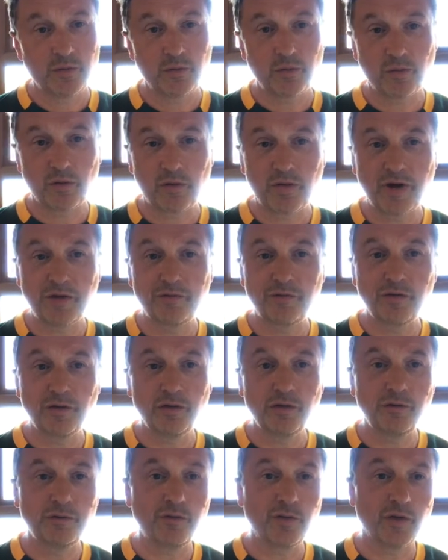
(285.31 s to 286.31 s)
We're
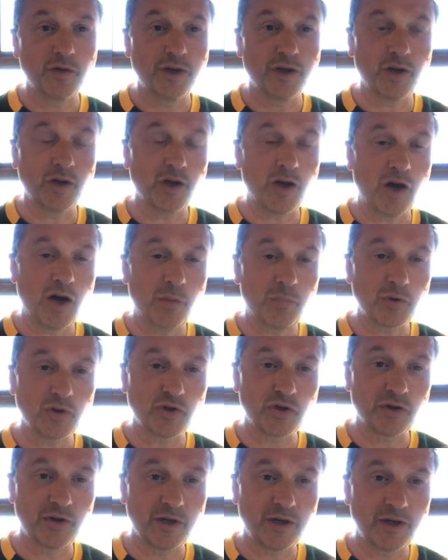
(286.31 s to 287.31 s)
grateful for the
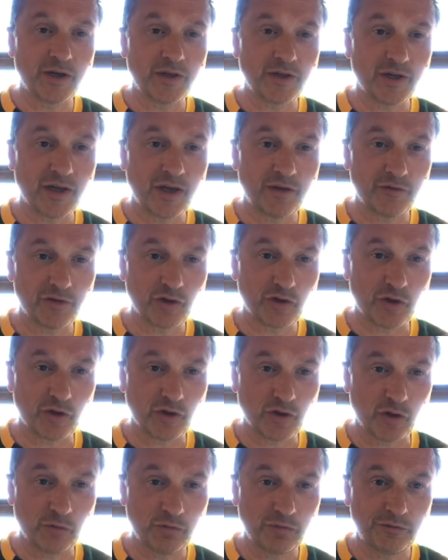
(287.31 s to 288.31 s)
opportunity to have the
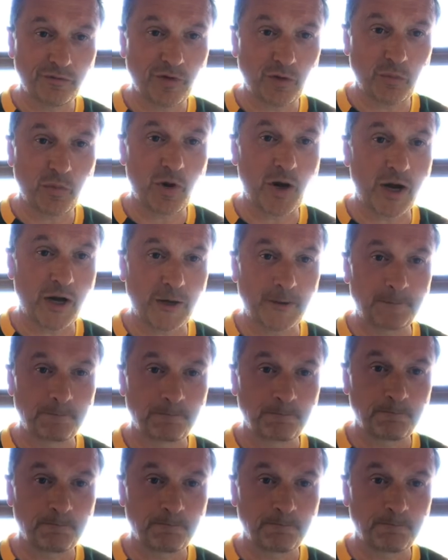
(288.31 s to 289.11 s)
church open for prayer.